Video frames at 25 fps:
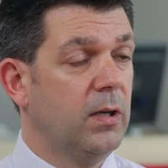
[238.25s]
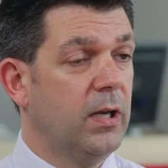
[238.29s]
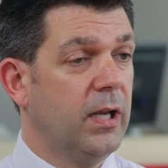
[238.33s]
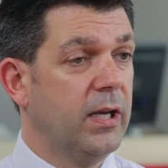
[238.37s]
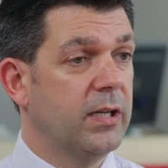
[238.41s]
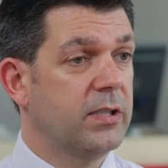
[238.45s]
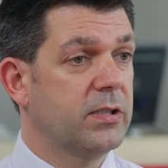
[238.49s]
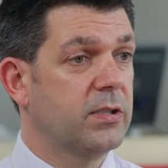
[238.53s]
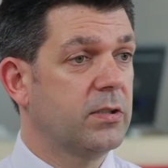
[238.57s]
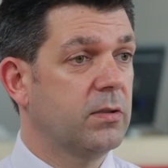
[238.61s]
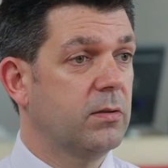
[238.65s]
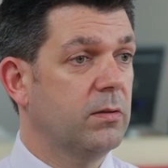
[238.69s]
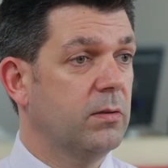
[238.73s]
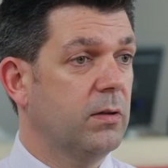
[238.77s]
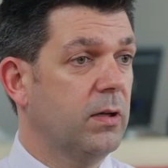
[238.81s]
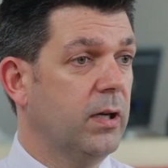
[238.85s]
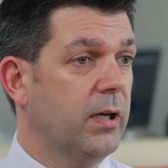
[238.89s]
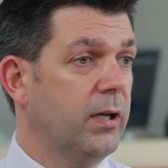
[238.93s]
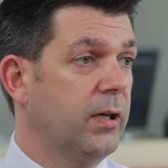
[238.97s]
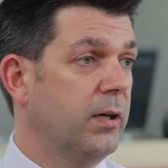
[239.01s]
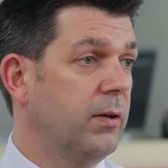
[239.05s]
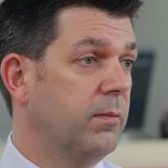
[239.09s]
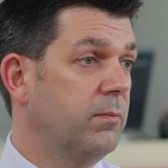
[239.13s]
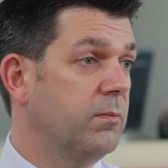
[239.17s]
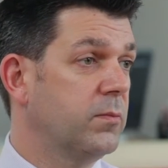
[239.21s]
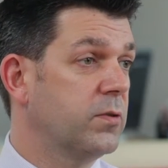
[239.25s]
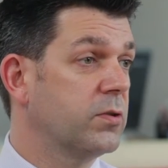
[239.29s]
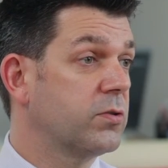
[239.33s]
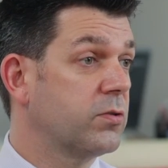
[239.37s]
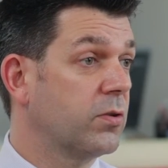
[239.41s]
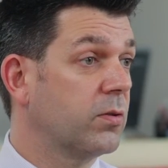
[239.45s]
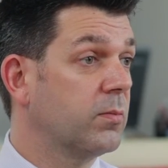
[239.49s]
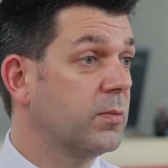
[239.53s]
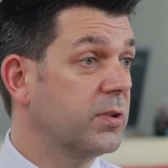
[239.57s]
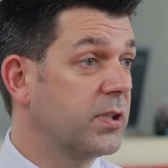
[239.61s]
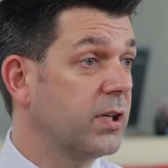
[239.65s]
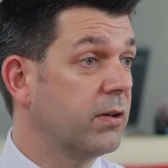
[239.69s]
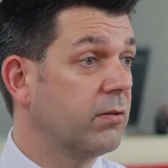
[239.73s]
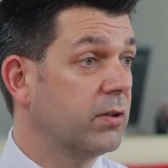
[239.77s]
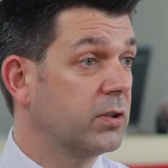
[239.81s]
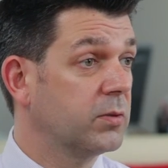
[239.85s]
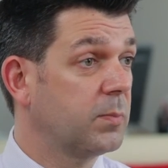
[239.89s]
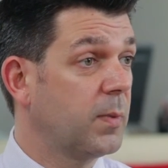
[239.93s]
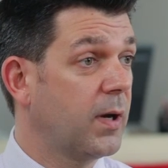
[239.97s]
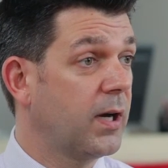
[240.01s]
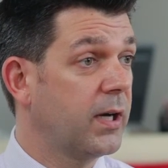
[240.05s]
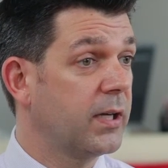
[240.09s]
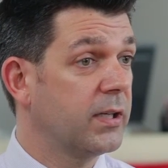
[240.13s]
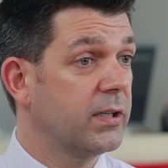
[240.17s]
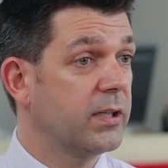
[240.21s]
less strong
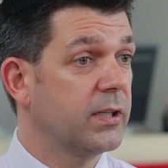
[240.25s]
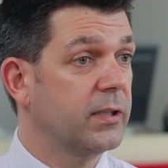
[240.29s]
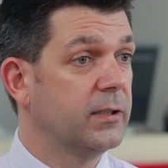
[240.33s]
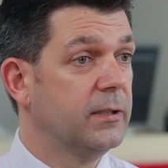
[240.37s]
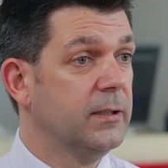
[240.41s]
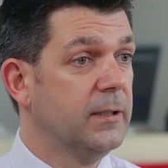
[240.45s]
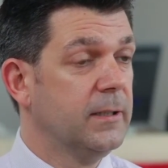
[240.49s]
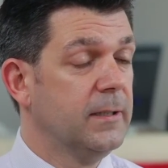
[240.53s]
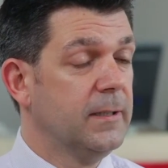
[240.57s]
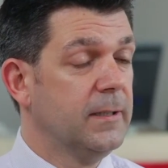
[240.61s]
materials behind there.